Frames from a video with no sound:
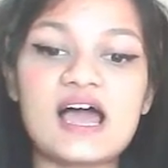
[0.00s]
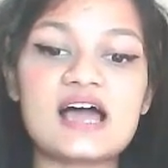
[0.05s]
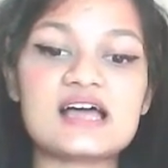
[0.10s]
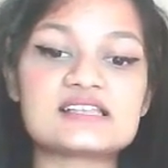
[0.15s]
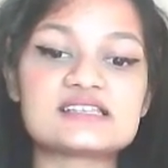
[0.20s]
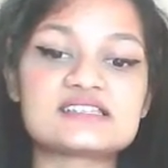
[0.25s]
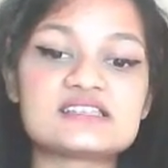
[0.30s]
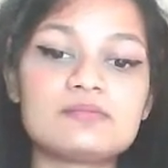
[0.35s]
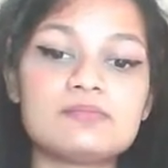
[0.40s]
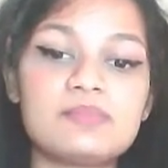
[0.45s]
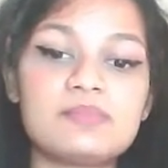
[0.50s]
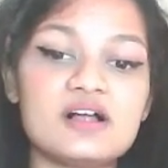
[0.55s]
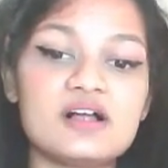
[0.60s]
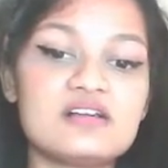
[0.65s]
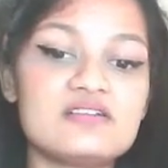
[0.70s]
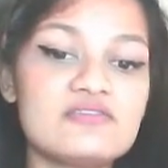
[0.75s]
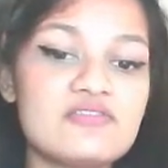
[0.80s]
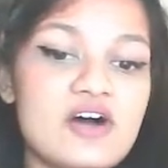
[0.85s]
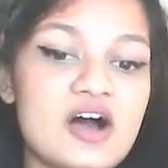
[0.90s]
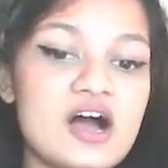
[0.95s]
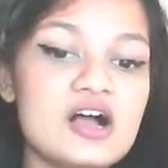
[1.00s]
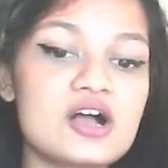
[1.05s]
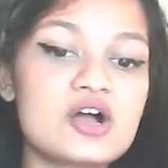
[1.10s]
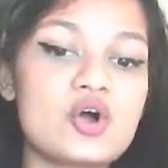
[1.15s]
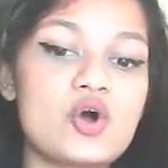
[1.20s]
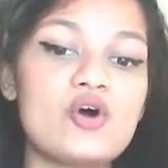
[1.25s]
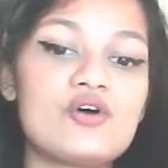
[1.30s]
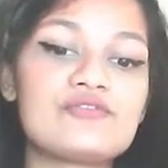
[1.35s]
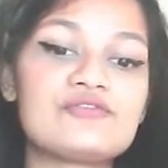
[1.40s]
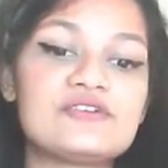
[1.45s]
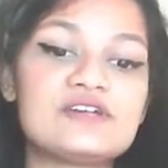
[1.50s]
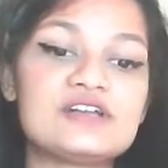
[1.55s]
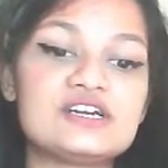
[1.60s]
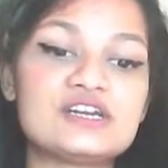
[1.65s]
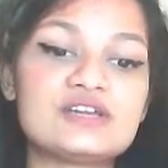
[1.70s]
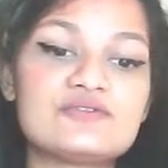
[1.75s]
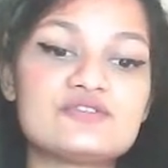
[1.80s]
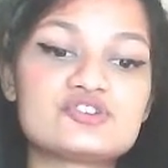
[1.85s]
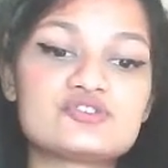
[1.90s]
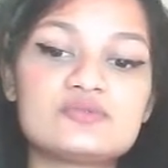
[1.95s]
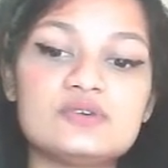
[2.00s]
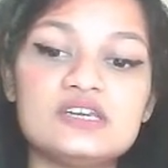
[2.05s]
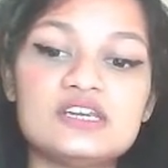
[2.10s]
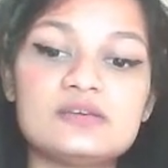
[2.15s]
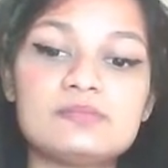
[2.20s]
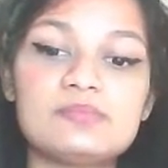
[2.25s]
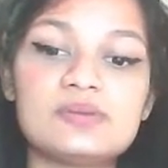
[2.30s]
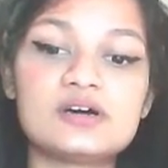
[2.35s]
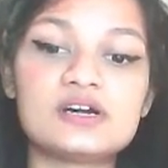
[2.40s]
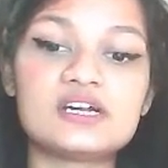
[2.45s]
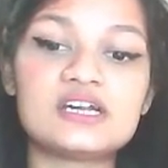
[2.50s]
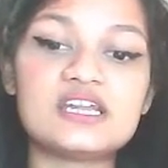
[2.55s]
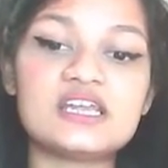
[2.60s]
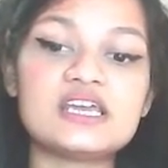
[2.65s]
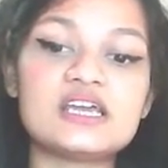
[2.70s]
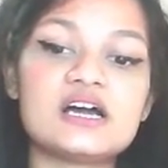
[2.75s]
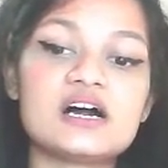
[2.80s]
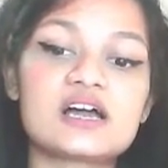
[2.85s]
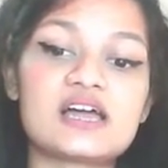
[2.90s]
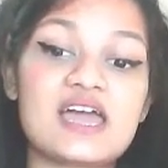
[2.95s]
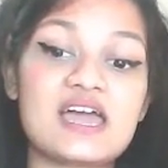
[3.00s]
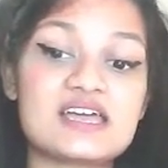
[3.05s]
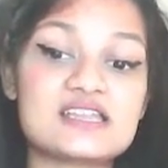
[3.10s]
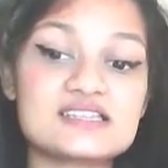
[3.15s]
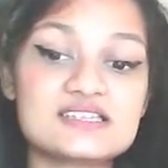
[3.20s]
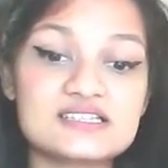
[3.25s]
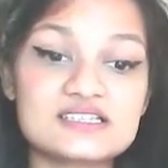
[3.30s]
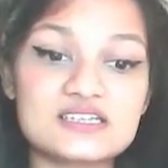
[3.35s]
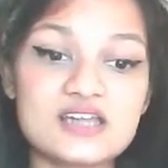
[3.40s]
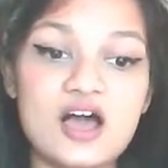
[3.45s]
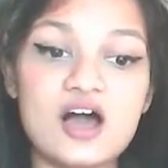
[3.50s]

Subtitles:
as the bulwark of individual liberty against